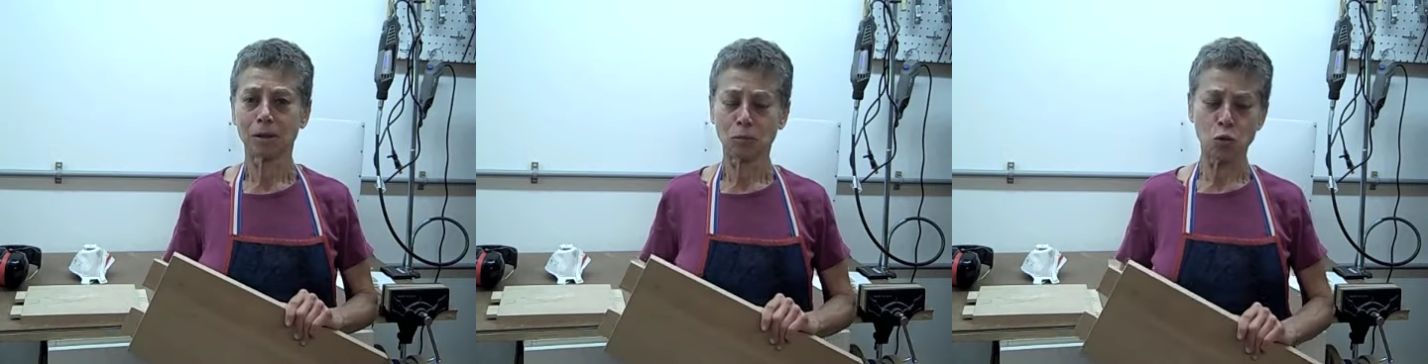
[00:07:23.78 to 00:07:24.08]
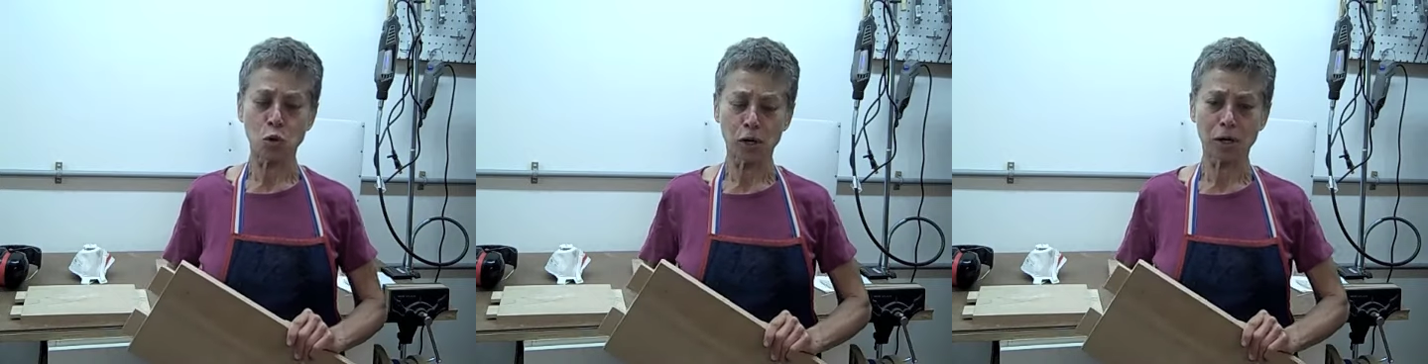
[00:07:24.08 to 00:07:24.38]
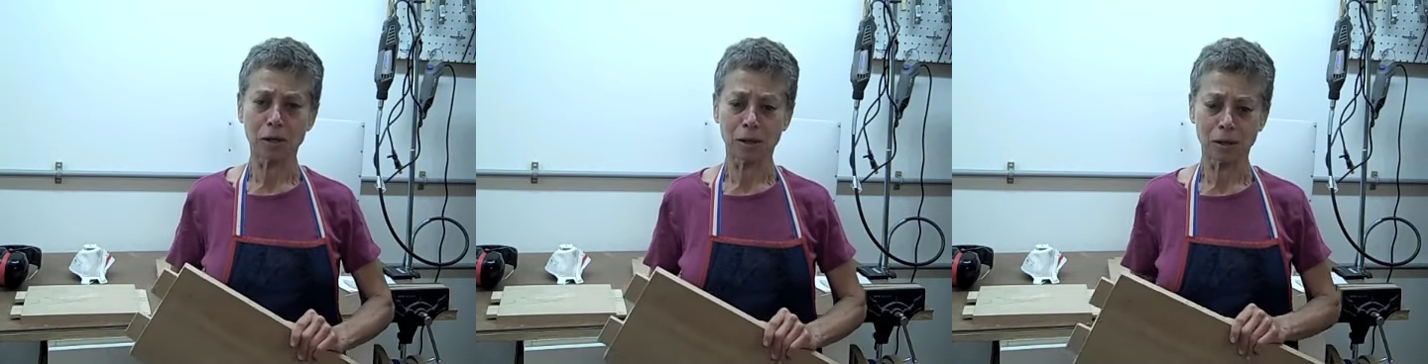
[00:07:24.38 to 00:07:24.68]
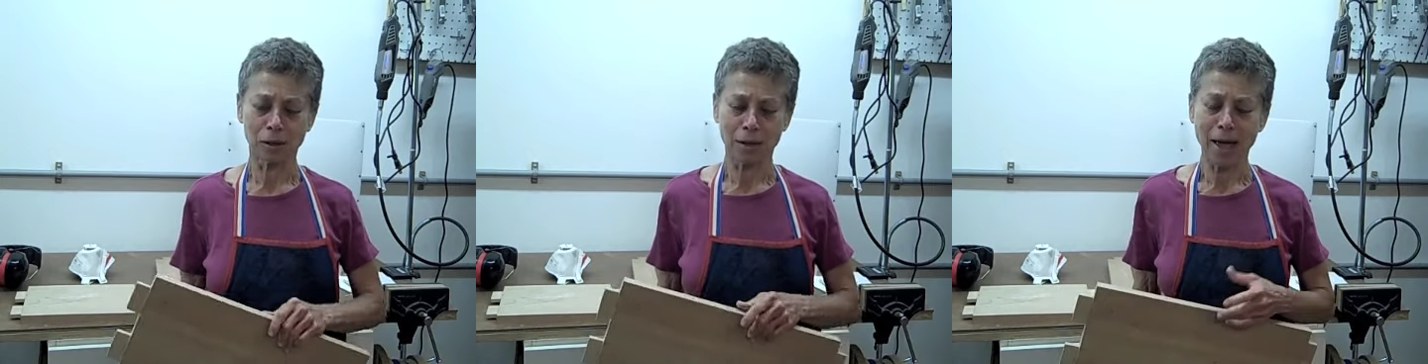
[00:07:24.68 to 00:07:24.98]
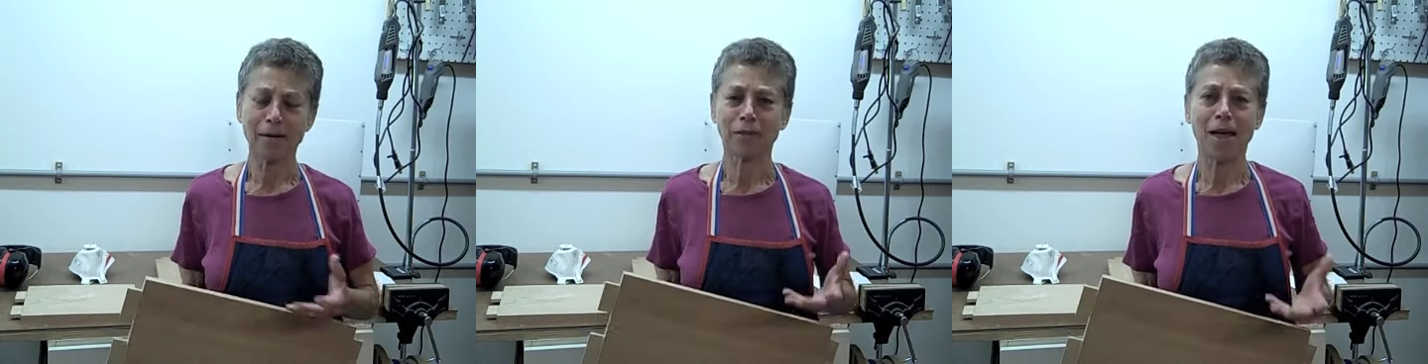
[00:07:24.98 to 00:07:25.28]

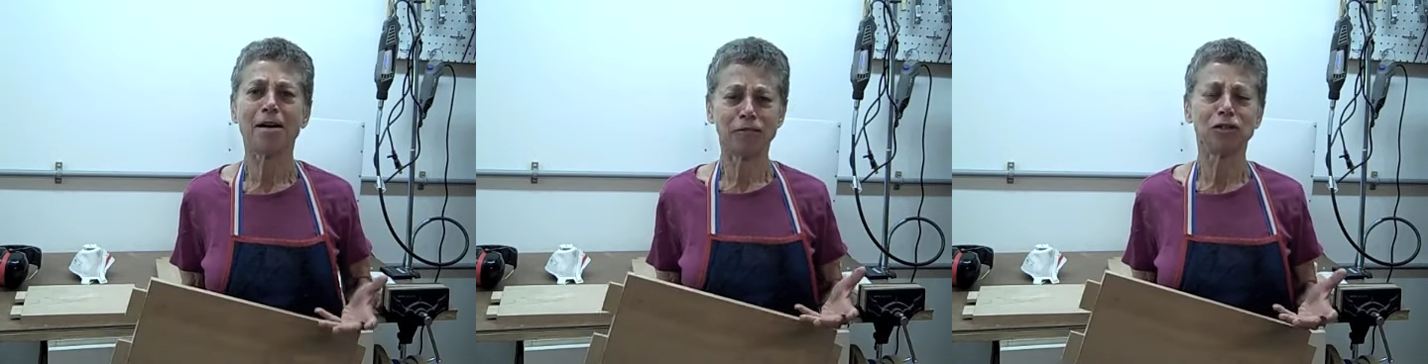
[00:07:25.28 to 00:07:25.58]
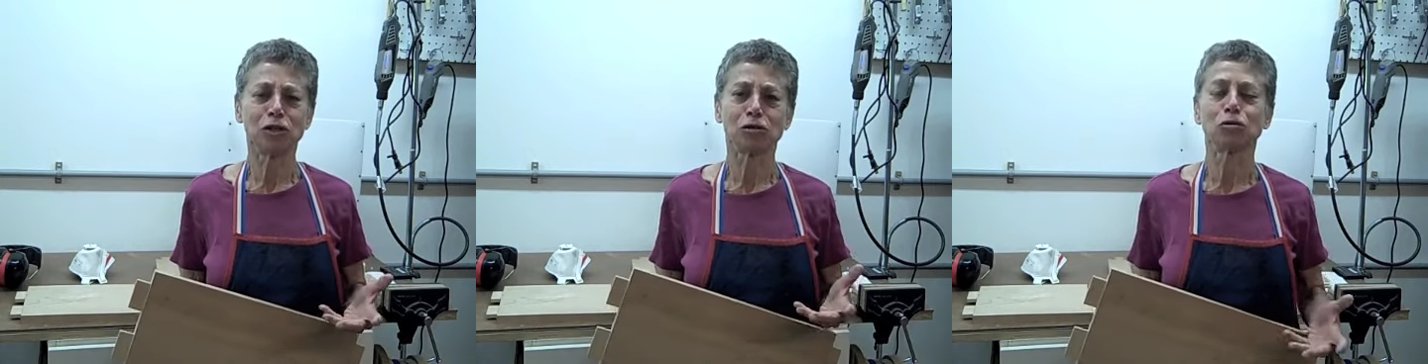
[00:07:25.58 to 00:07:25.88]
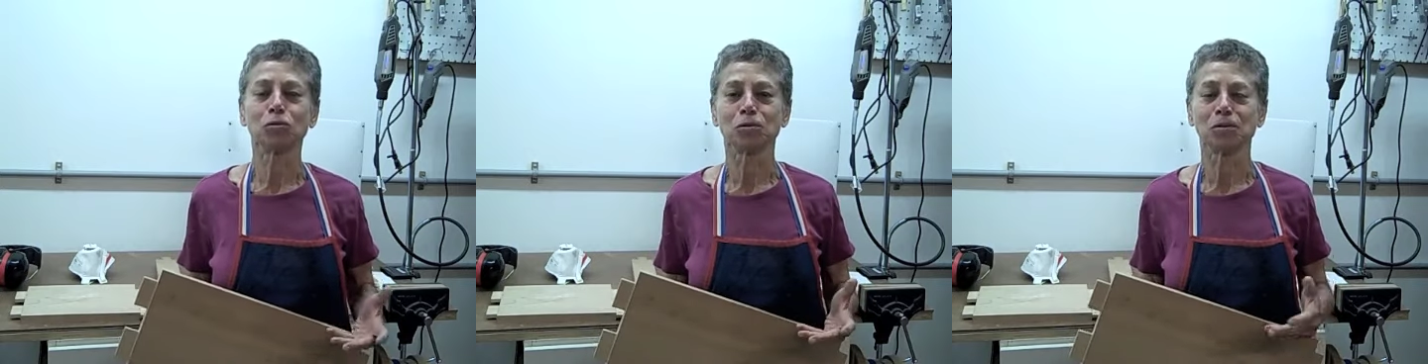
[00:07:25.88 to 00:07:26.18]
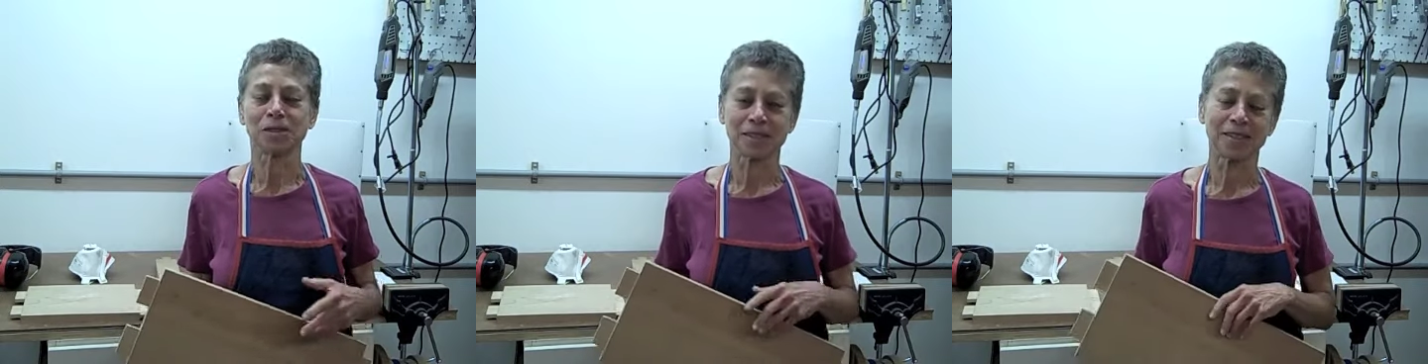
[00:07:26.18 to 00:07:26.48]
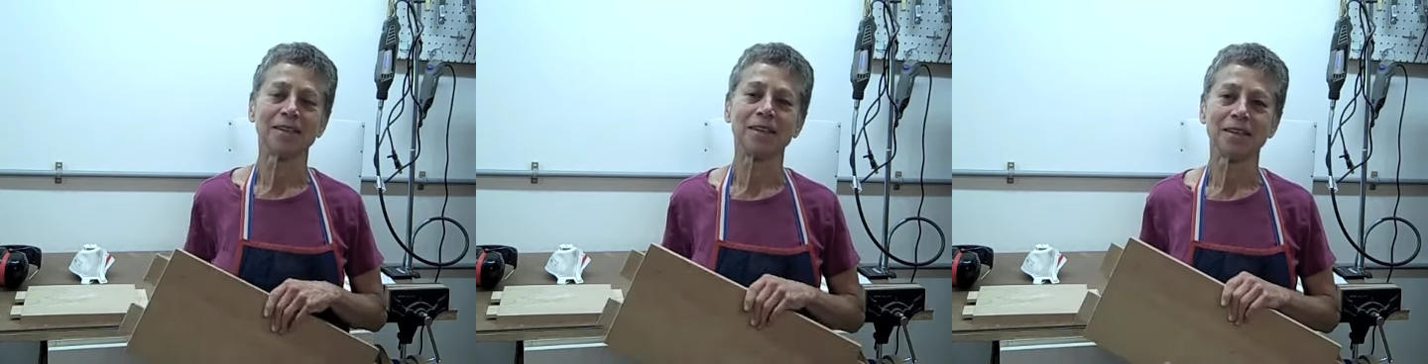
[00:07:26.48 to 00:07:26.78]
the heftier
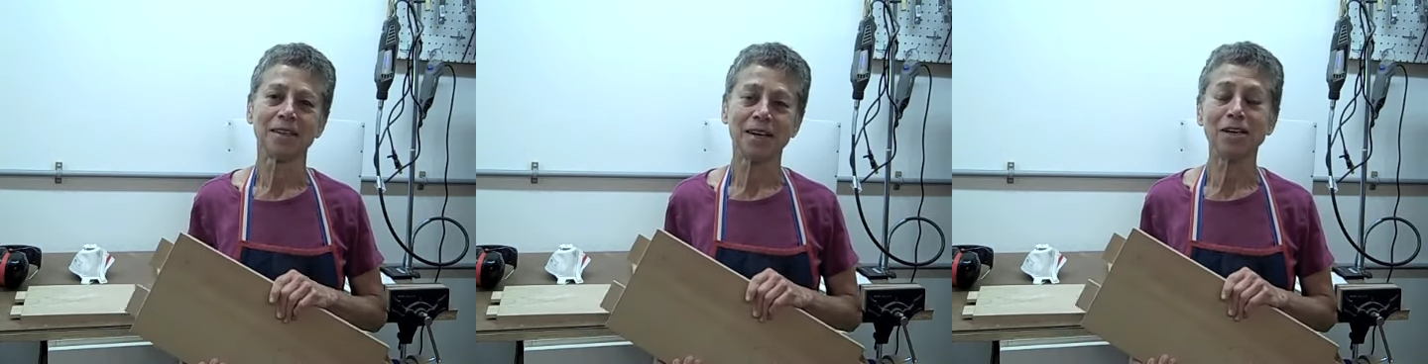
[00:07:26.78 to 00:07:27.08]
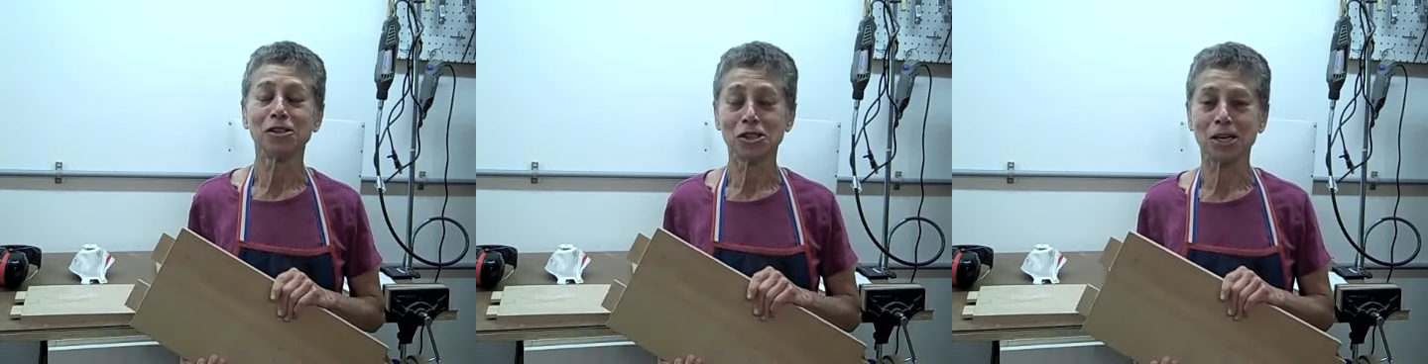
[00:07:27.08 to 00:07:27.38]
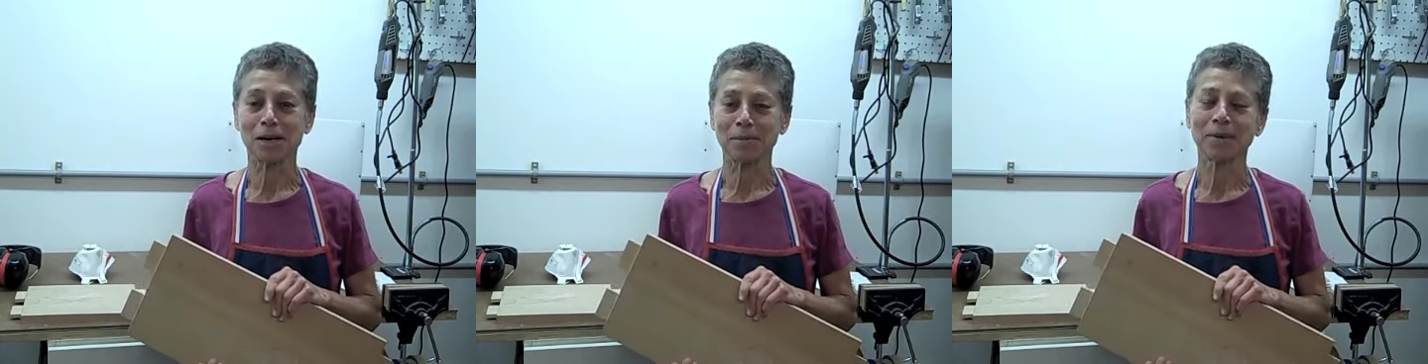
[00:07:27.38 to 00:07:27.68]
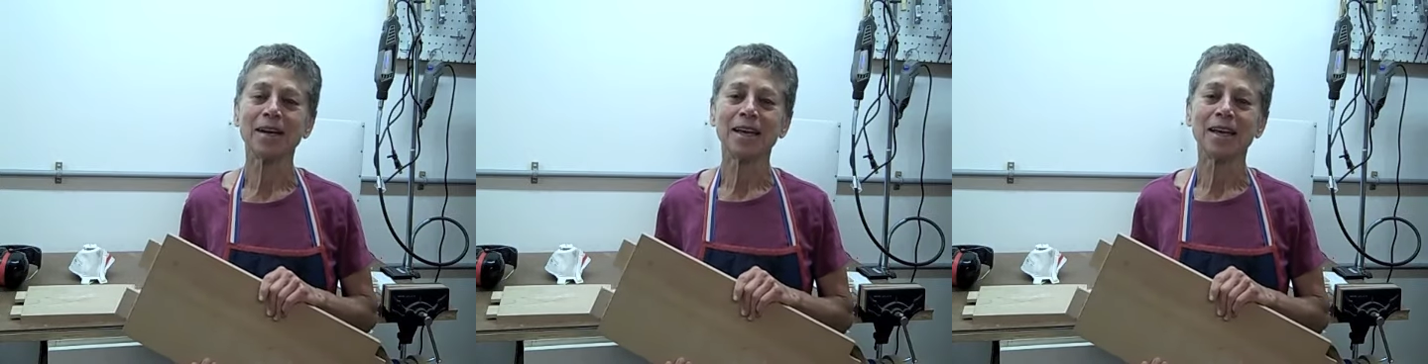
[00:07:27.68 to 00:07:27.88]
tools in your shop.